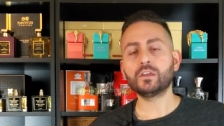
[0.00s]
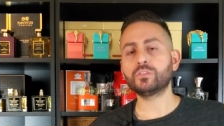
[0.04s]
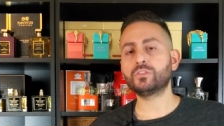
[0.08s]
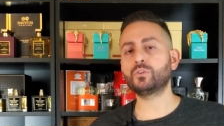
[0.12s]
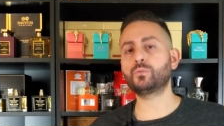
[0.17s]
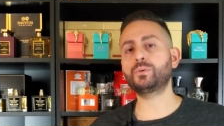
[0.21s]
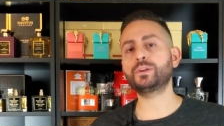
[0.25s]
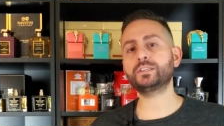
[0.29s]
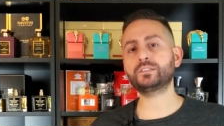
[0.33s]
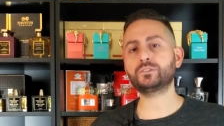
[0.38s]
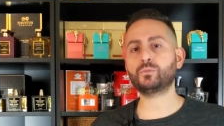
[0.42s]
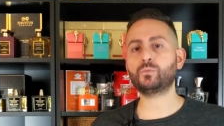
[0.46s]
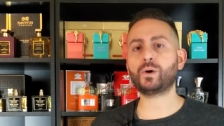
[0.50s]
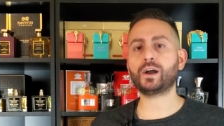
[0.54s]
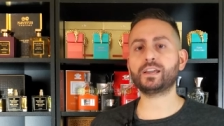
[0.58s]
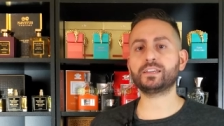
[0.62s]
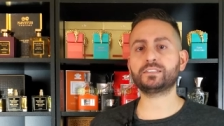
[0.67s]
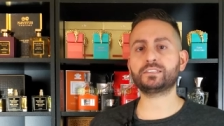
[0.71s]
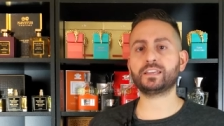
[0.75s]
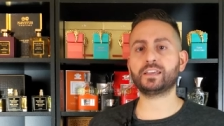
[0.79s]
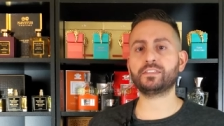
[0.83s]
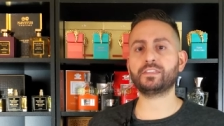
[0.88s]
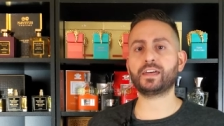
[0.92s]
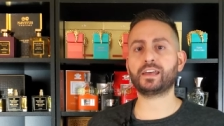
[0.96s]
The reason why I
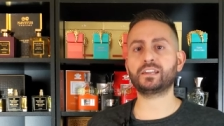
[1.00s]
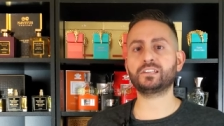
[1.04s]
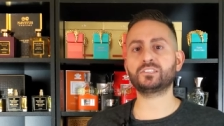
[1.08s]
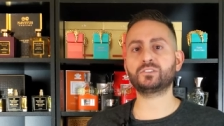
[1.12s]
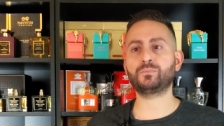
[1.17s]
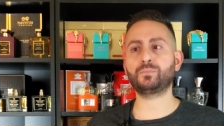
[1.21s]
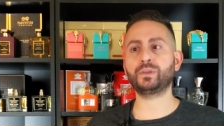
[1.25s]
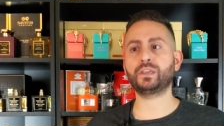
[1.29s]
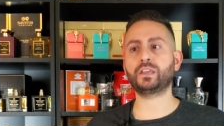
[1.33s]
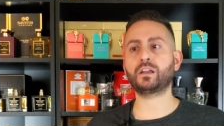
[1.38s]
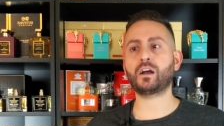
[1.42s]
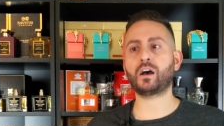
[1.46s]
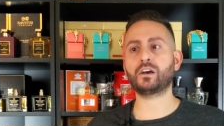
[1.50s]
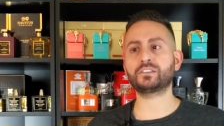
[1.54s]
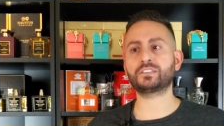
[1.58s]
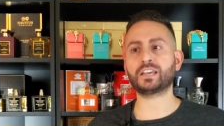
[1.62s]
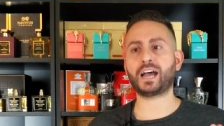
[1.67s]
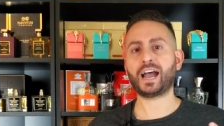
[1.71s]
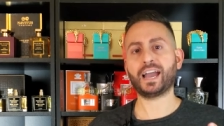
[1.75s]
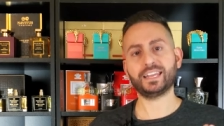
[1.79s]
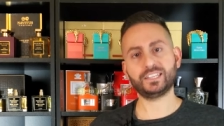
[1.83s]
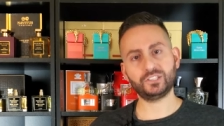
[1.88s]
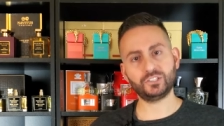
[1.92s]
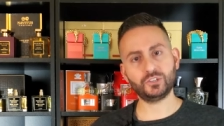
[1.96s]
say that is because
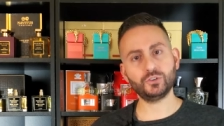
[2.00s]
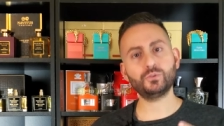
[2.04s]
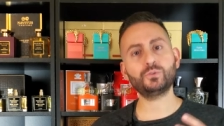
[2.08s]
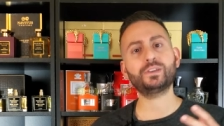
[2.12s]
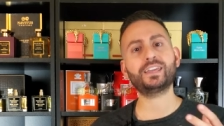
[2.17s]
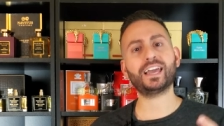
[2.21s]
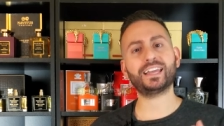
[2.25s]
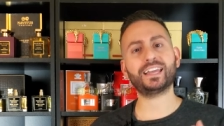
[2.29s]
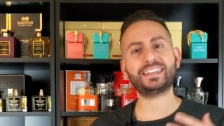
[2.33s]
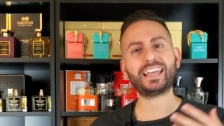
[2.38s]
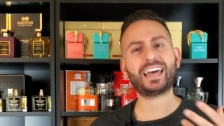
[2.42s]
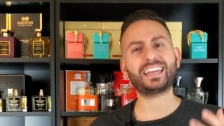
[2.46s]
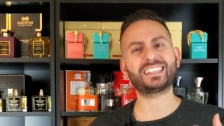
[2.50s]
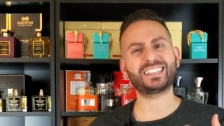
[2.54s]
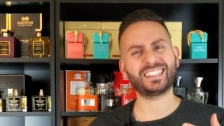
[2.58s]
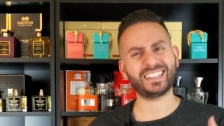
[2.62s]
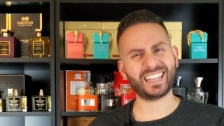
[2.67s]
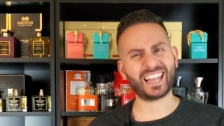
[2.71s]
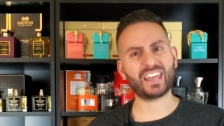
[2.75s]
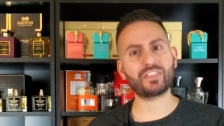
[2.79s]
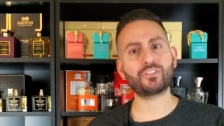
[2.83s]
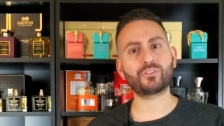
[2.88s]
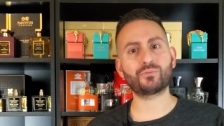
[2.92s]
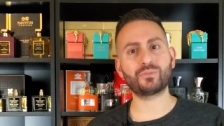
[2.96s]
I do get that
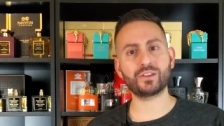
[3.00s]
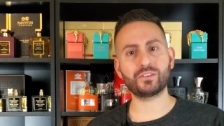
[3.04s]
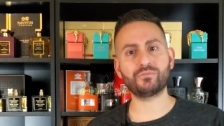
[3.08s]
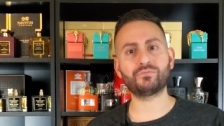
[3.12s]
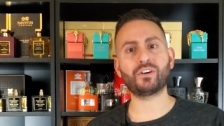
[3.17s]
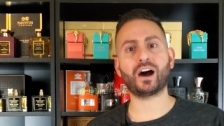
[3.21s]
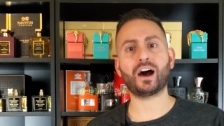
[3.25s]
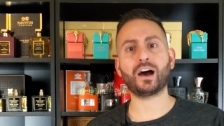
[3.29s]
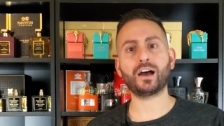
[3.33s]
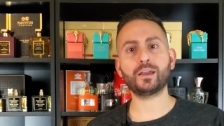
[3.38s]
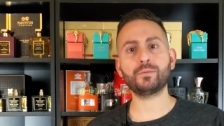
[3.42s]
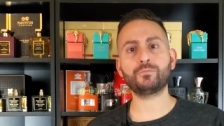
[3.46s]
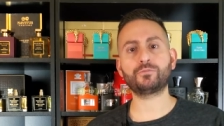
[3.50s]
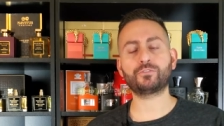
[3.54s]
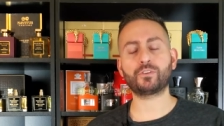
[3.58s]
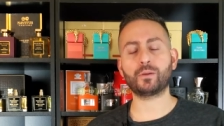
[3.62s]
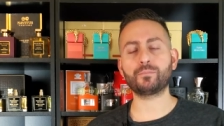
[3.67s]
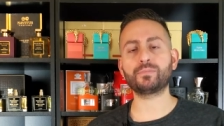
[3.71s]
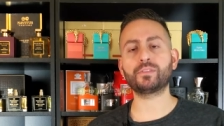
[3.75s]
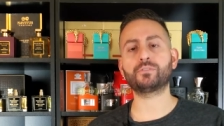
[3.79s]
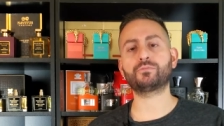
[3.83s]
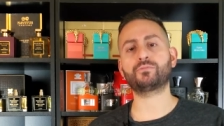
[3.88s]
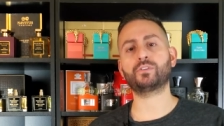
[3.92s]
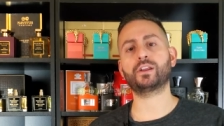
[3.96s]
leathery vibe
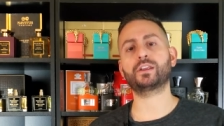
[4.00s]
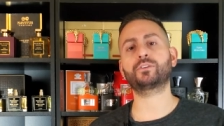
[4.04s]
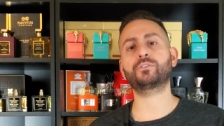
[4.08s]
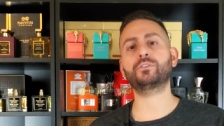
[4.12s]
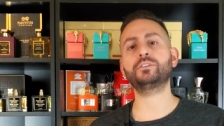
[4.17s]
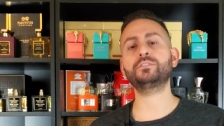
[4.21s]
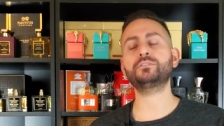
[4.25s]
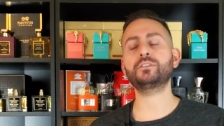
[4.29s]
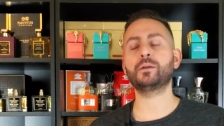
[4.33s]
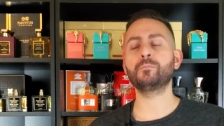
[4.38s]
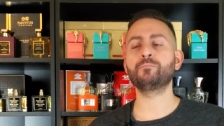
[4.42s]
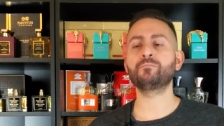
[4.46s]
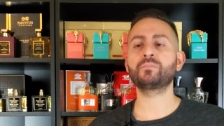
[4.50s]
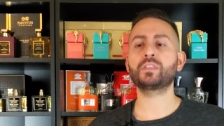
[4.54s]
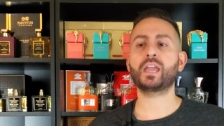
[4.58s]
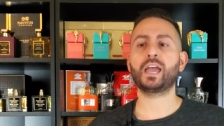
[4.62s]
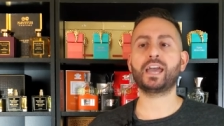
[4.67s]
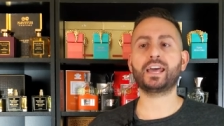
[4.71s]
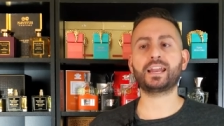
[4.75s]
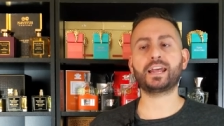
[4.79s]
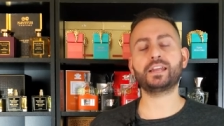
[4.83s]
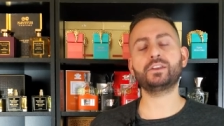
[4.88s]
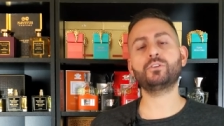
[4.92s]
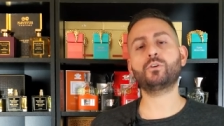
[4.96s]
from the fragrance,
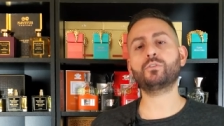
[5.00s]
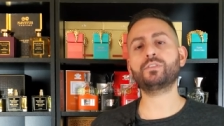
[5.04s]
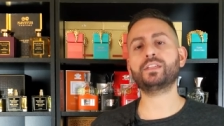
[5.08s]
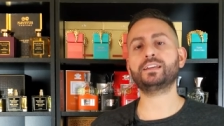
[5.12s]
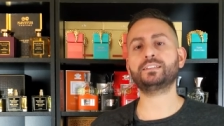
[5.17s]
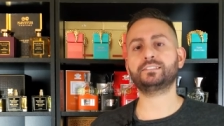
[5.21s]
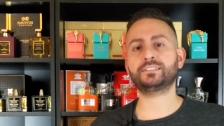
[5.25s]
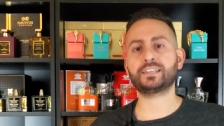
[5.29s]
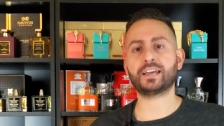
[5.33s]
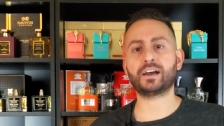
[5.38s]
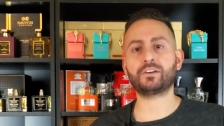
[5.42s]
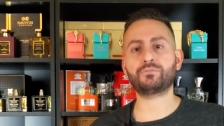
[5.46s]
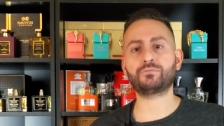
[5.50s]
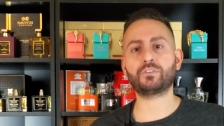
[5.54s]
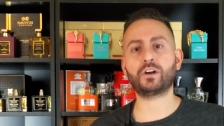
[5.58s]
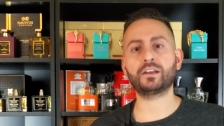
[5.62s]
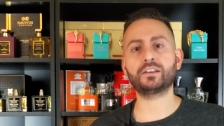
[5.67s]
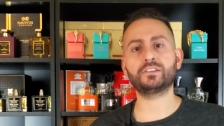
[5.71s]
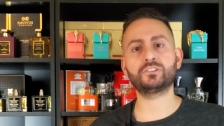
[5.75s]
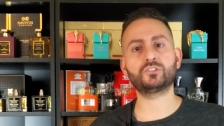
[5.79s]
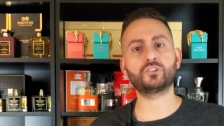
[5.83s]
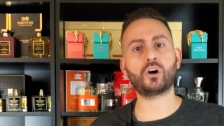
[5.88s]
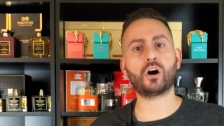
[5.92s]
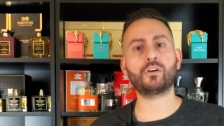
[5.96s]
and I know that
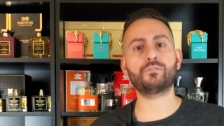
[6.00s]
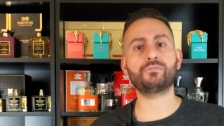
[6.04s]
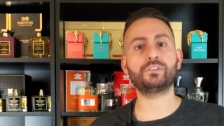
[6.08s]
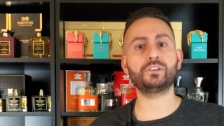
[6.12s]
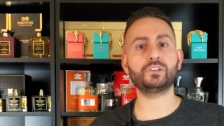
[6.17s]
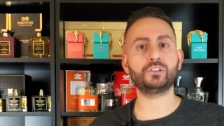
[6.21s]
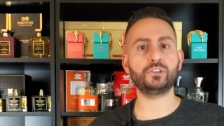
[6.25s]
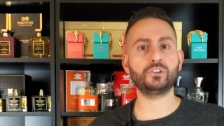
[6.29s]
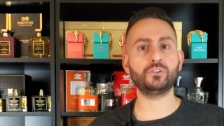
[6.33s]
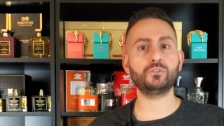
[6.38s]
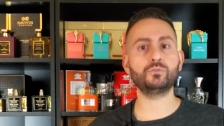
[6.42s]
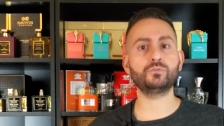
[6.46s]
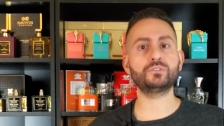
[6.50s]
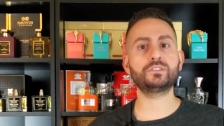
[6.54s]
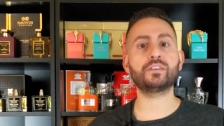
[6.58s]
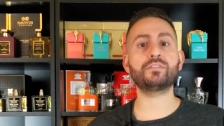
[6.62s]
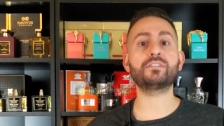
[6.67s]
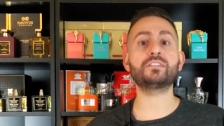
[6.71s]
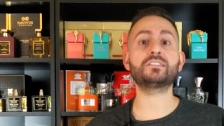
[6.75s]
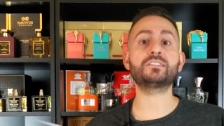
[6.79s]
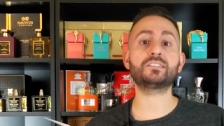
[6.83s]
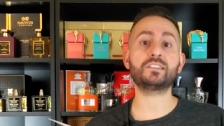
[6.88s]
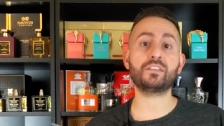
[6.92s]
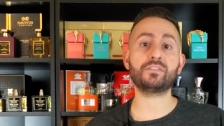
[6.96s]
saffron is often used in
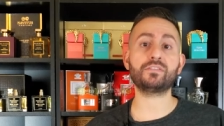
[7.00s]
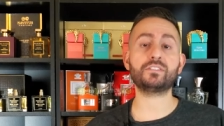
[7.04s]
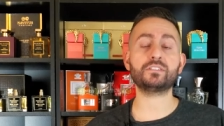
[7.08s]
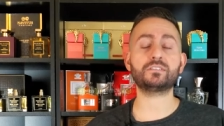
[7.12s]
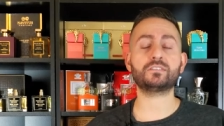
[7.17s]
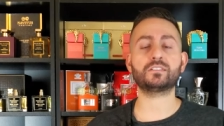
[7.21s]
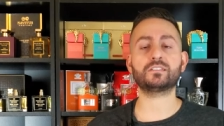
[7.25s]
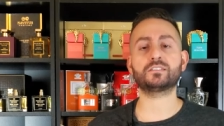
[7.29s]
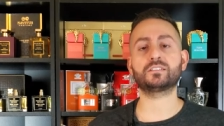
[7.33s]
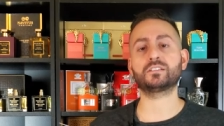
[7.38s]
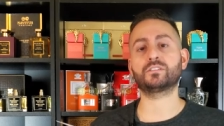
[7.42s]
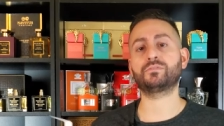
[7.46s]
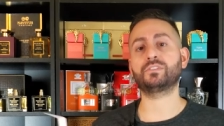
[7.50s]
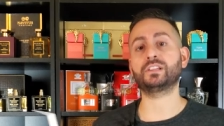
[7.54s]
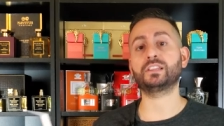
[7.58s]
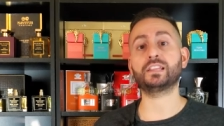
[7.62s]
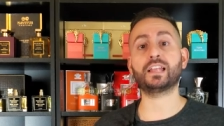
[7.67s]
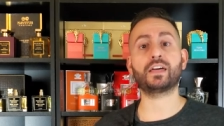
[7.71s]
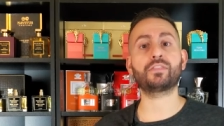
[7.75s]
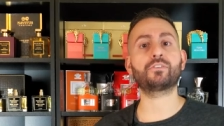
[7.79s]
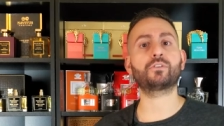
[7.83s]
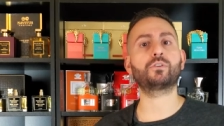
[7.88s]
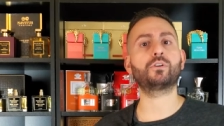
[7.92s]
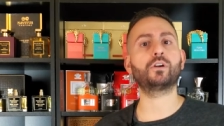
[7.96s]
the synthesis of a
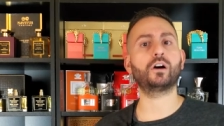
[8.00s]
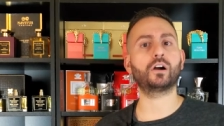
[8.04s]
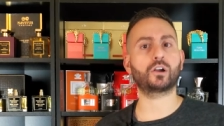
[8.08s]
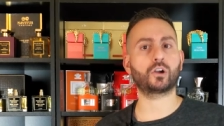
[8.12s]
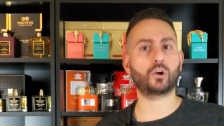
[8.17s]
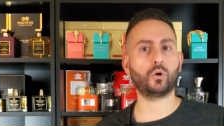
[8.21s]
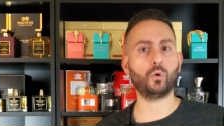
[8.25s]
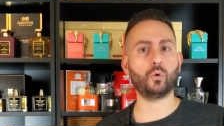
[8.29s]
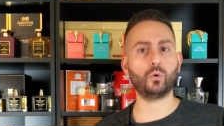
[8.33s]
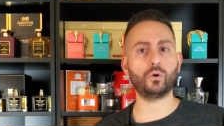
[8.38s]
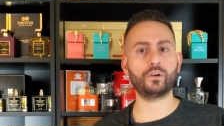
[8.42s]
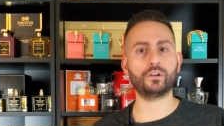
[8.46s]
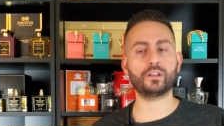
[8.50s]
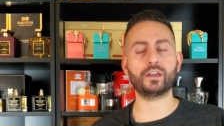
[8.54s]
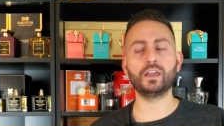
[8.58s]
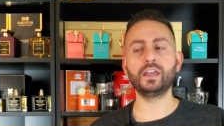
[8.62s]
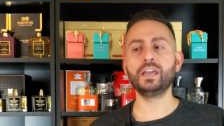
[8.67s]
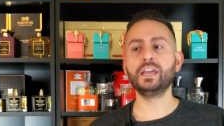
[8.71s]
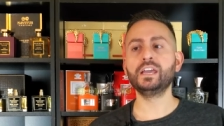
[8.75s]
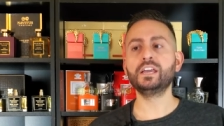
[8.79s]
leather accord.